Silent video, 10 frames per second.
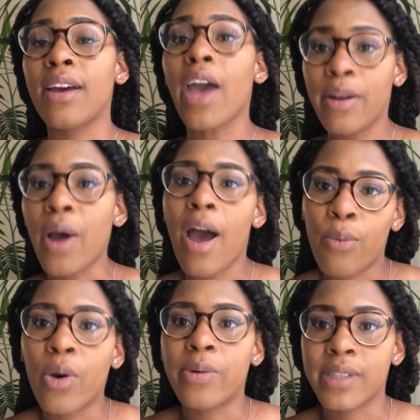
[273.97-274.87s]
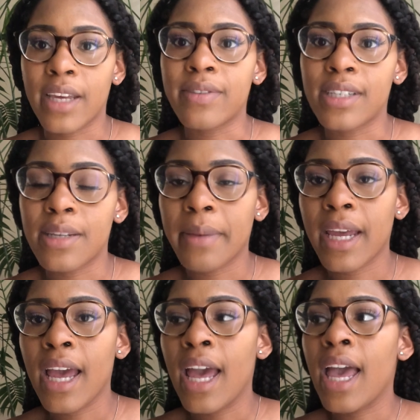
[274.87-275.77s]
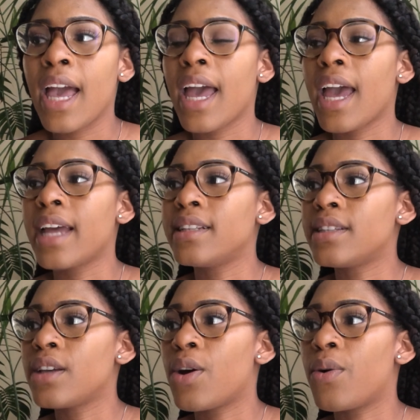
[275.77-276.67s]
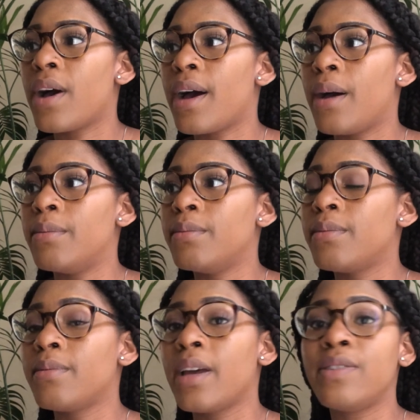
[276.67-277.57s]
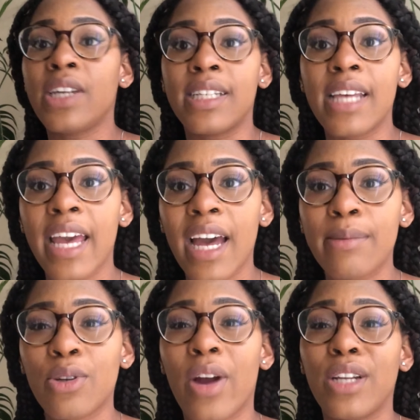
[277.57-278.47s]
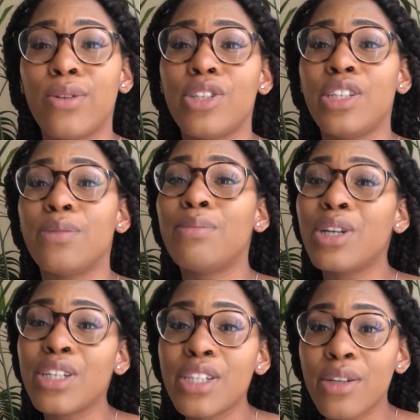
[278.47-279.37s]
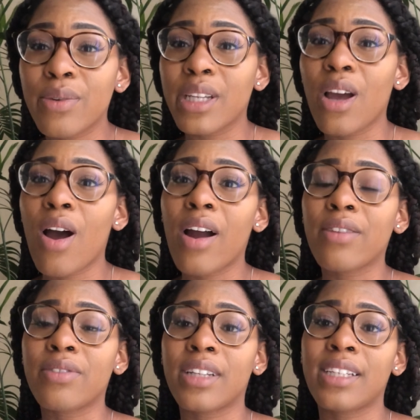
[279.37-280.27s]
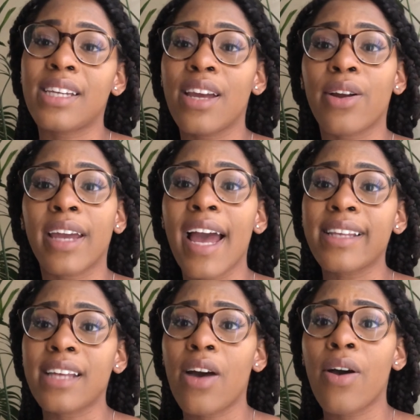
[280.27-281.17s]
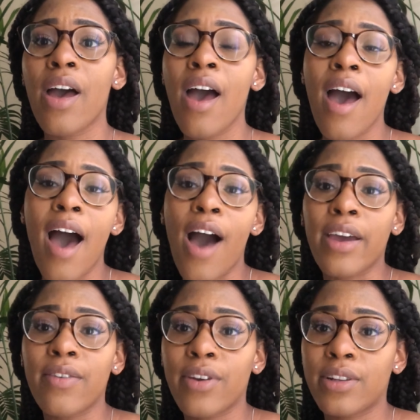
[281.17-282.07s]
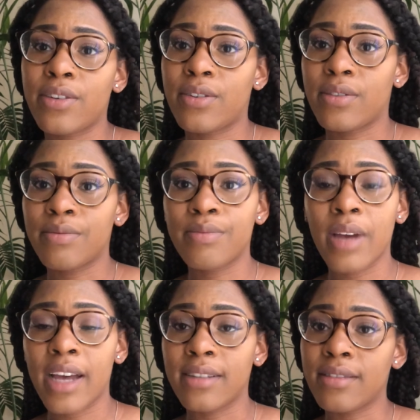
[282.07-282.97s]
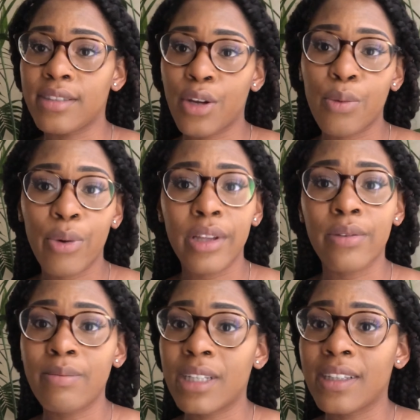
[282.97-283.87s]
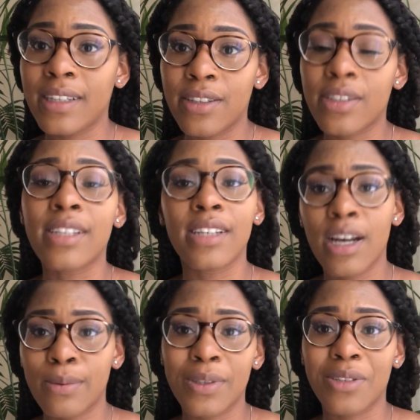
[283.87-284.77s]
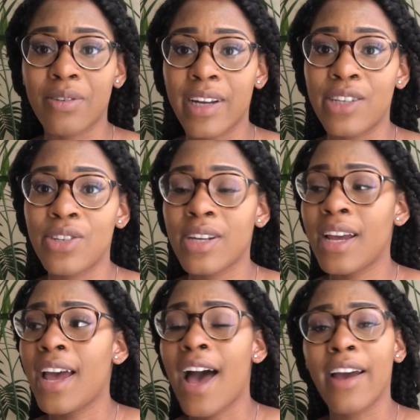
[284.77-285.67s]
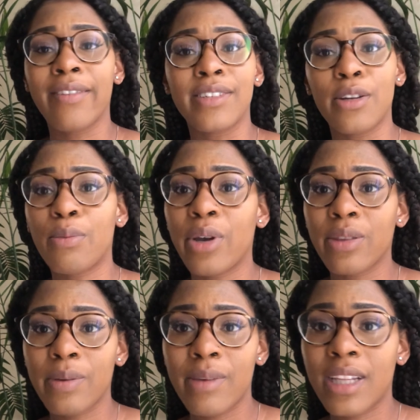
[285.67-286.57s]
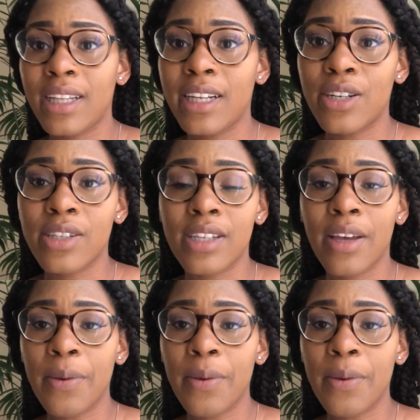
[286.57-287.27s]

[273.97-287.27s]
and well, it was gifted to me. And so if she gets hiccups, or I notice she's pushing really hard to get her gas out, I'll give her a little 0.3 milliliters, because it comes with a syringe. I'll give her 0.3 milliliters